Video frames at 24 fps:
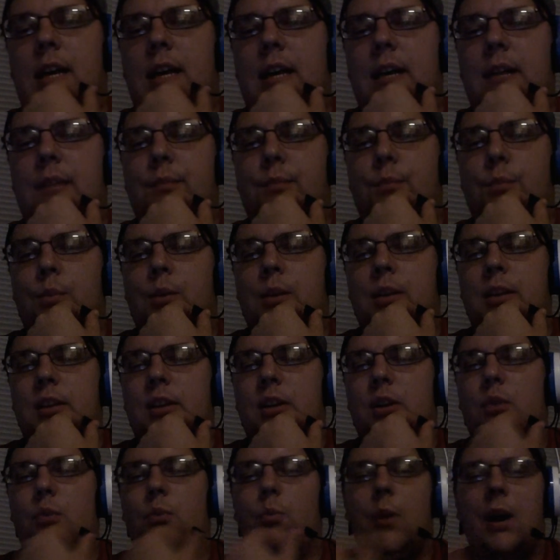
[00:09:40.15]
And want to
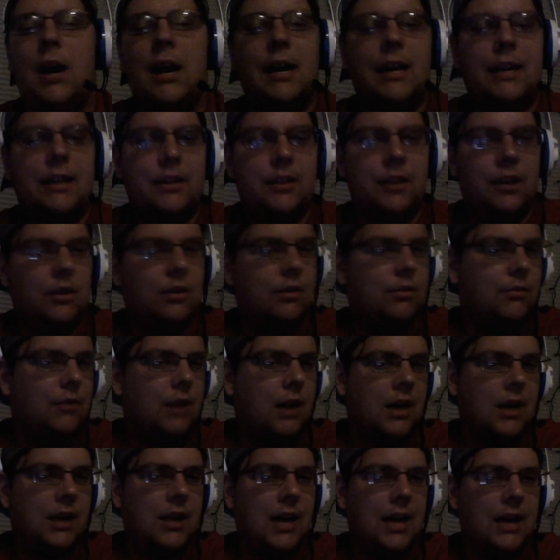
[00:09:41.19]
know why,
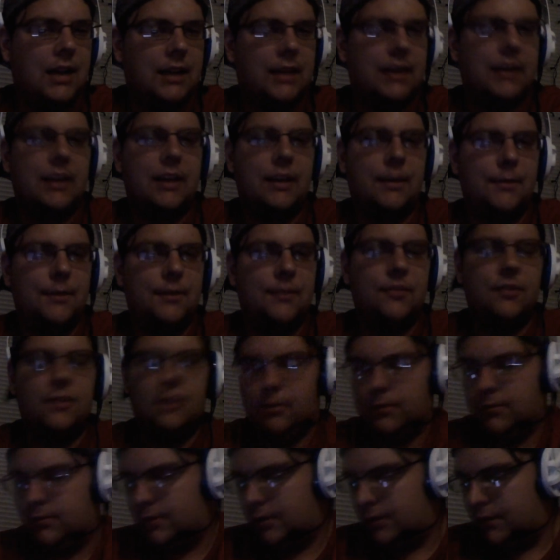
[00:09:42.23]
a guy like him was
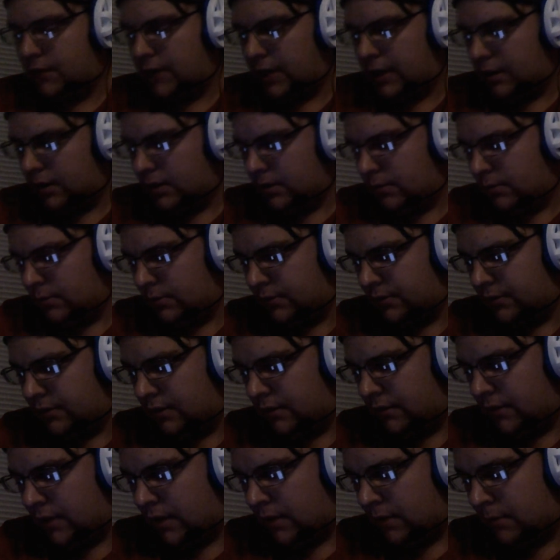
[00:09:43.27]
still
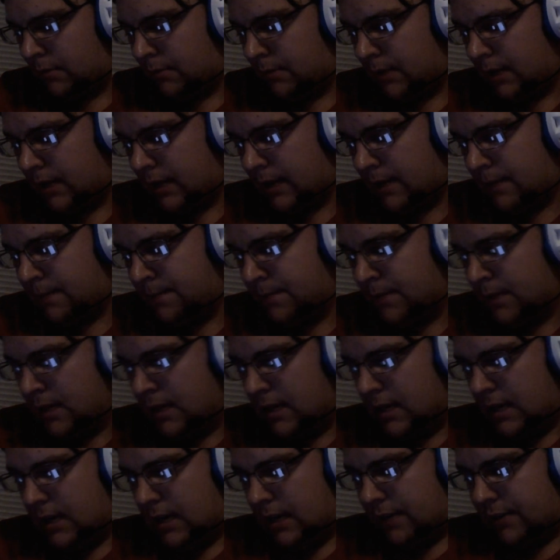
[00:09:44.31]
available. But hey,
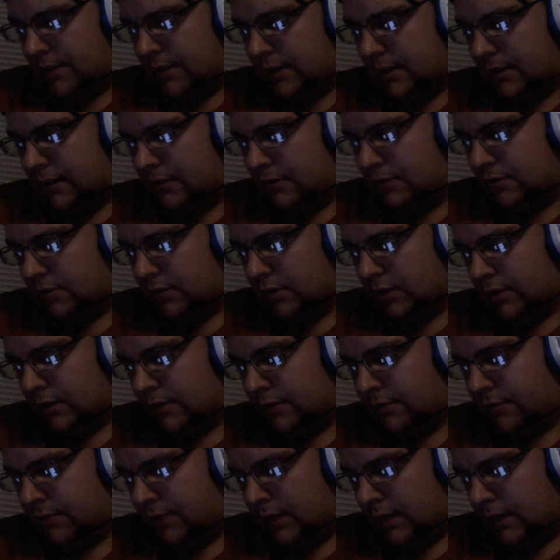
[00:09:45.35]
I think he's starting to
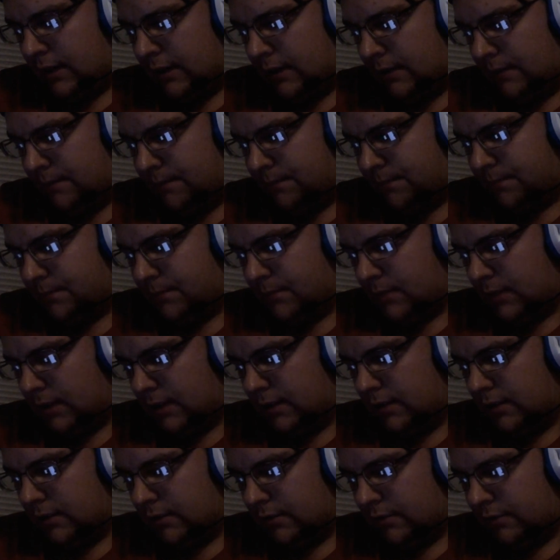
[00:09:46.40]
find
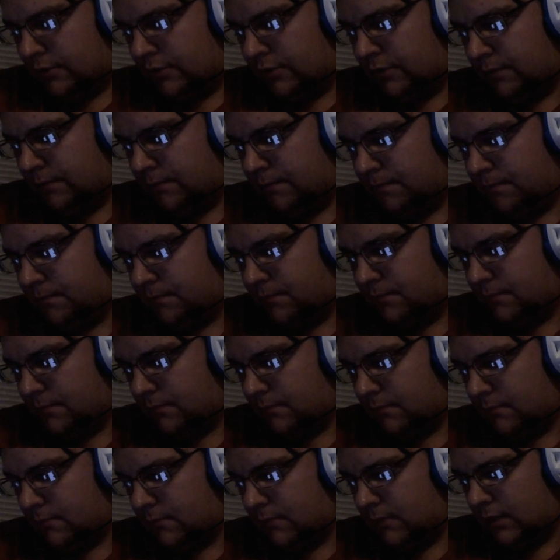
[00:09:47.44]
a little
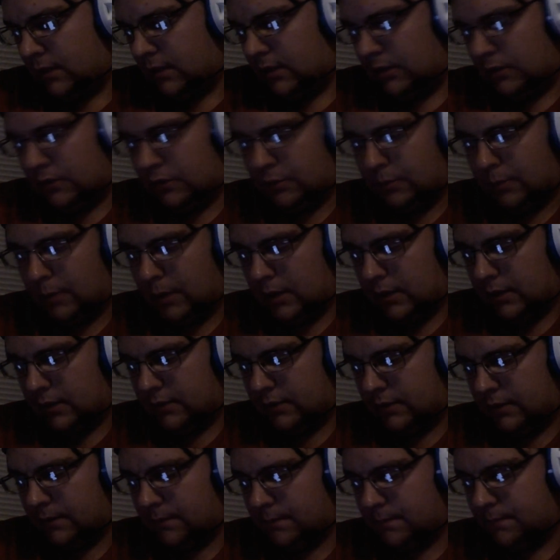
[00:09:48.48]
spot in the
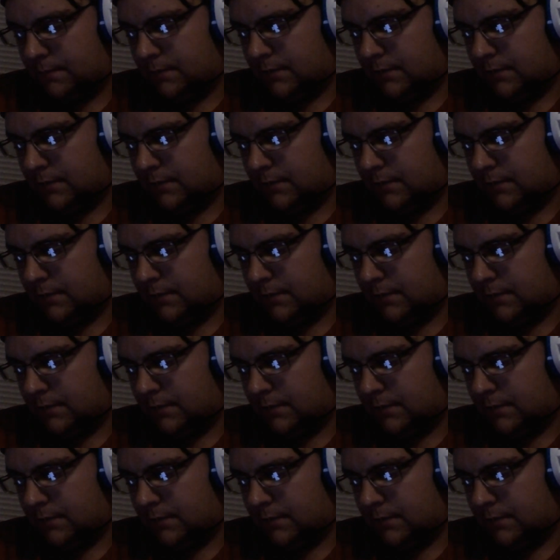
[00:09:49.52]
team.